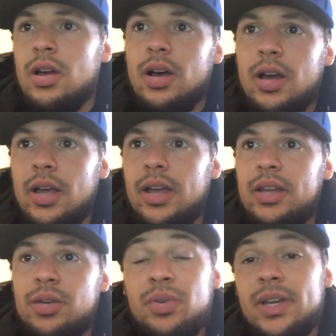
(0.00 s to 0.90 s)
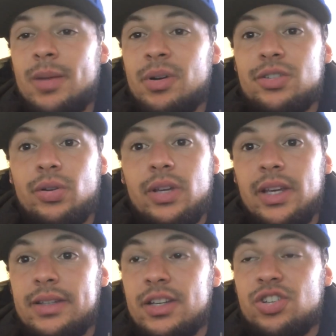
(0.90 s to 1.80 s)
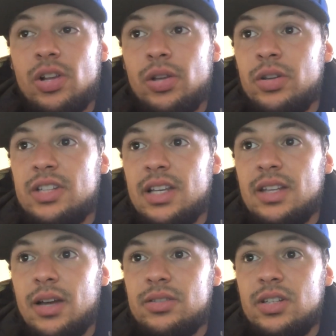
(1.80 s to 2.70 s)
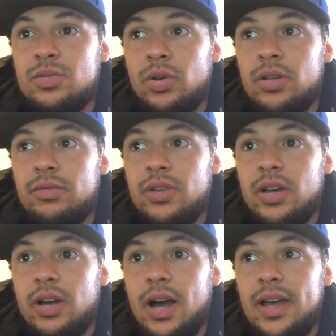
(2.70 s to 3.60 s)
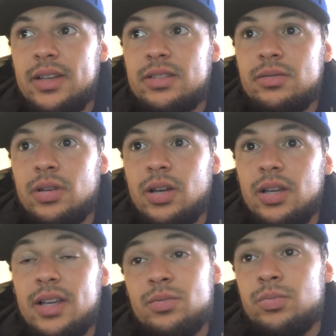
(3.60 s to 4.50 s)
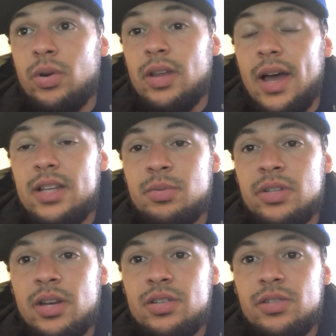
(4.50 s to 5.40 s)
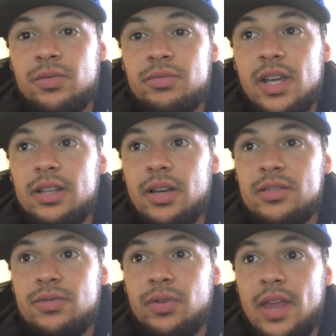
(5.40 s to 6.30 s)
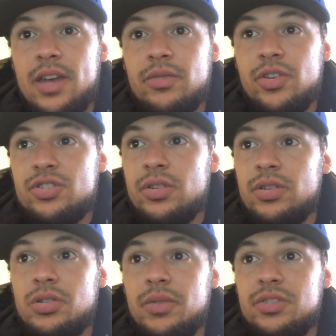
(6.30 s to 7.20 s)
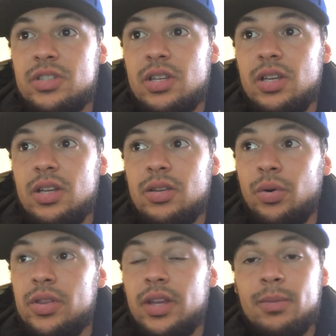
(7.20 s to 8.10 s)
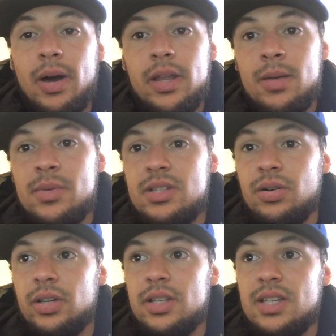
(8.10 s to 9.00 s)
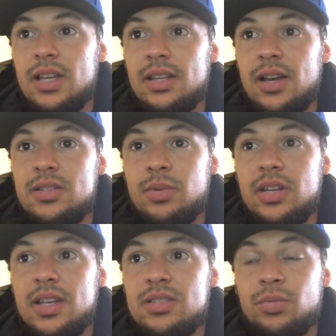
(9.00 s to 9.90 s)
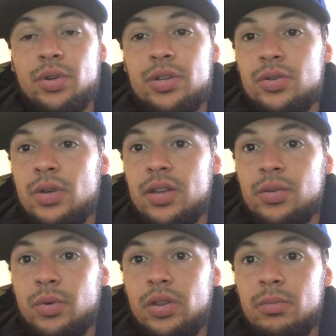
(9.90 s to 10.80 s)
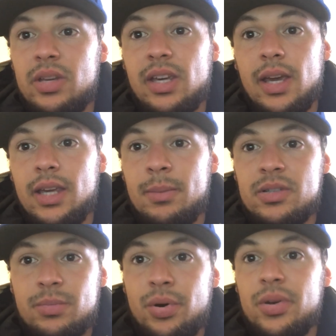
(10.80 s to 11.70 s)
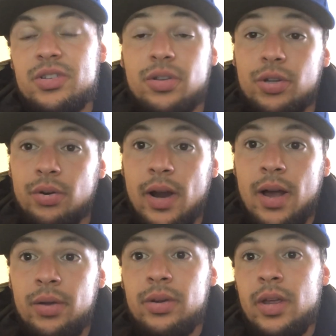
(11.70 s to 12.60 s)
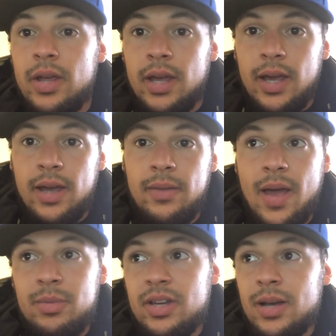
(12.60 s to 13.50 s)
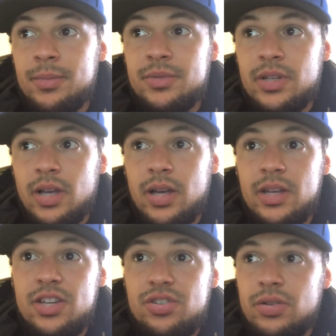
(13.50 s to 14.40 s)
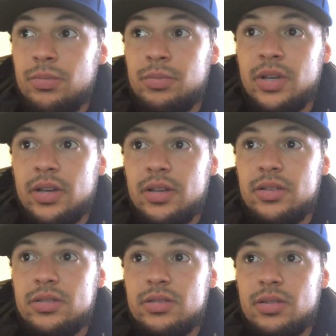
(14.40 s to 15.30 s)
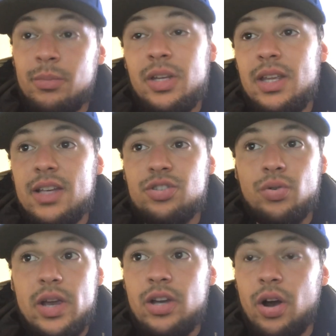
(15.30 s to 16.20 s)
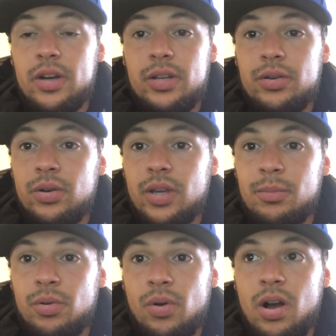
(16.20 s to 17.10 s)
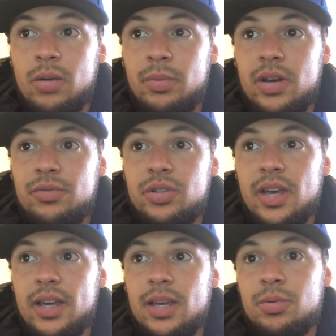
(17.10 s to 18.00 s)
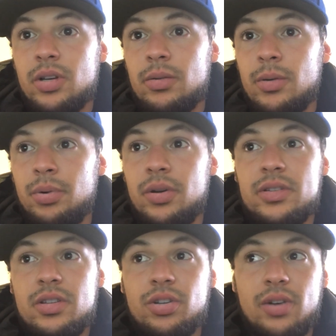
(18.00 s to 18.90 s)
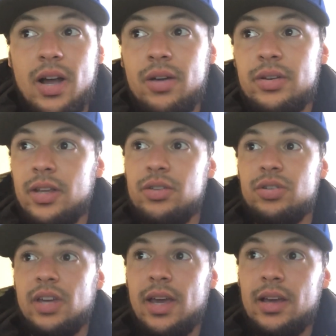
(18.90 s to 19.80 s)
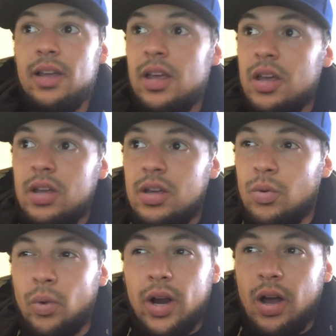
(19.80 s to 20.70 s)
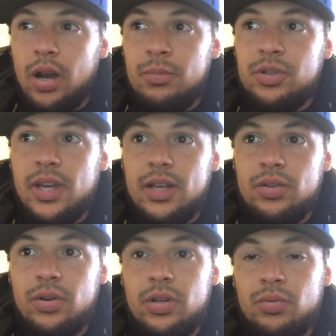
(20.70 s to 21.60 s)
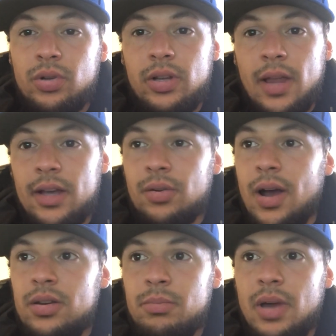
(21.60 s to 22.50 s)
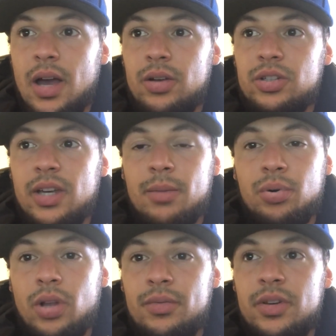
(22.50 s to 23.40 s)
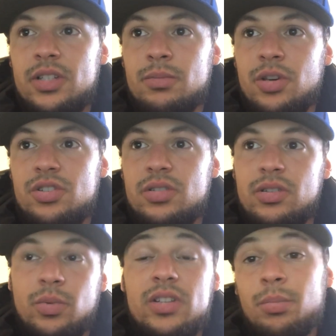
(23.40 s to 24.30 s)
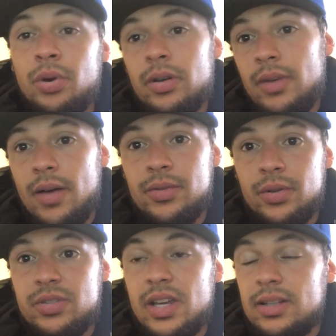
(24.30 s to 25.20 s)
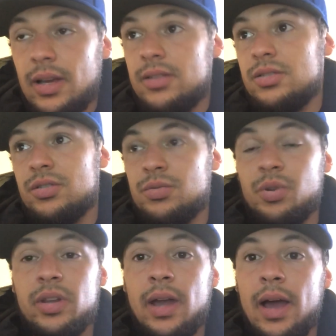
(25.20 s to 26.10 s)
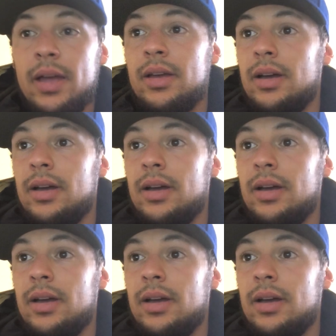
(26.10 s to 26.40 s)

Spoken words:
And Henrique Barzola, he gets a shitload of takedowns. He's one of the highest, he has one of the highest percentages from takedowns for that division in the UFC. The only thing about him is he'll get takedowns, but he doesn't really do nothing with them. He can't keep his opponents on the ground, and that becomes an issue because, I mean, he has great cardio, don't get me wrong, but if you can't keep your opponent to the ground and you can't wear on them, you can't do any really like ground and pound, you can't pull off any submissions, and what's the point of having those takedowns? There's really not.